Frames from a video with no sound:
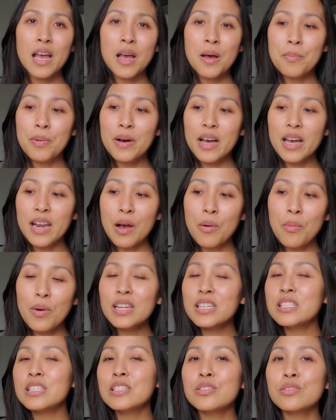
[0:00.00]
But I
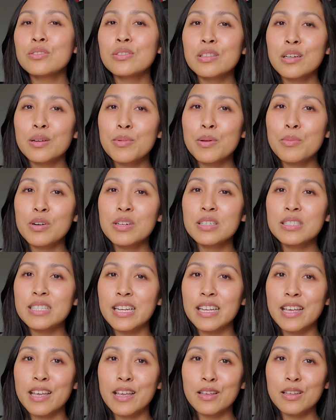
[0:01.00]
wanted to do a little bit more
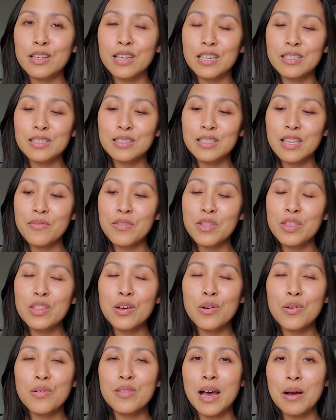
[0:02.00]
digging because even
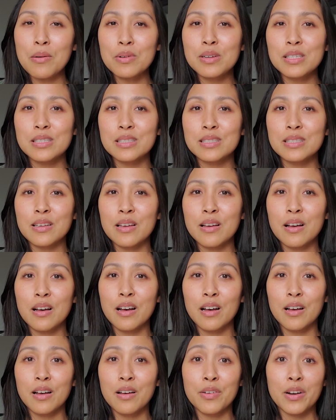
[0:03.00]
though that was
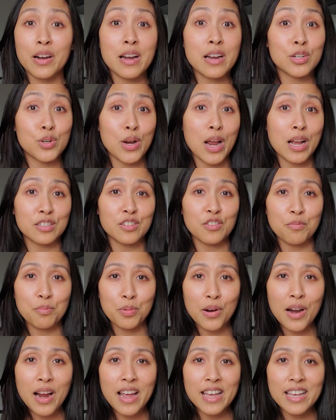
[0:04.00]
uh, a very attractive
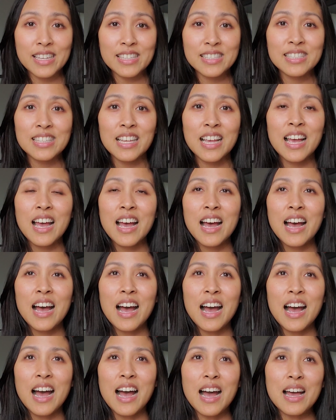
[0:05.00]
price,
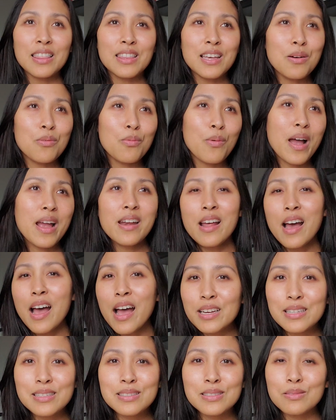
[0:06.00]
I thought why
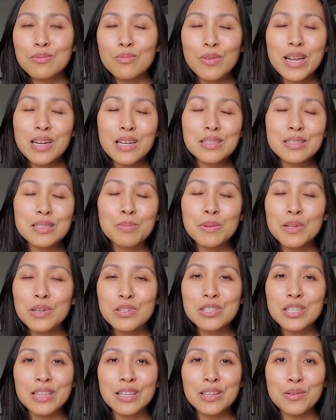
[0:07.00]
not and why not
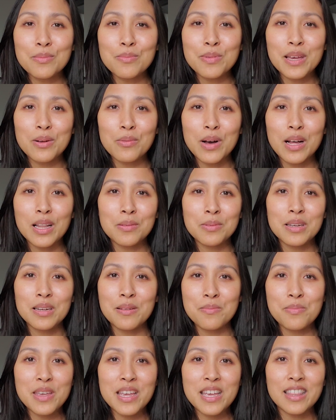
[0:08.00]
splurge a little bit while I'm
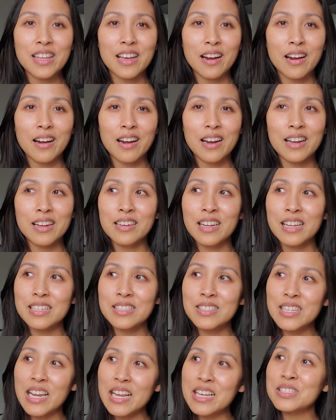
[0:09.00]
gonna be there and like
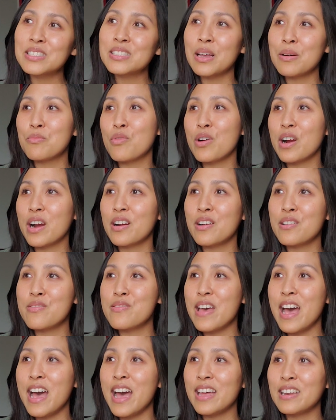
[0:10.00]
stay somewhere
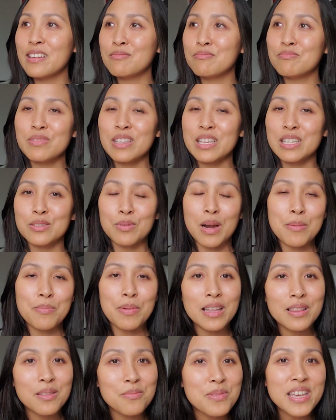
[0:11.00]
that is right
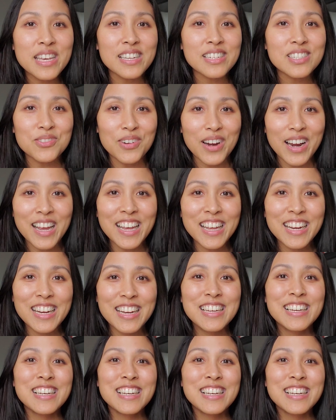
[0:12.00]
by the beach, right?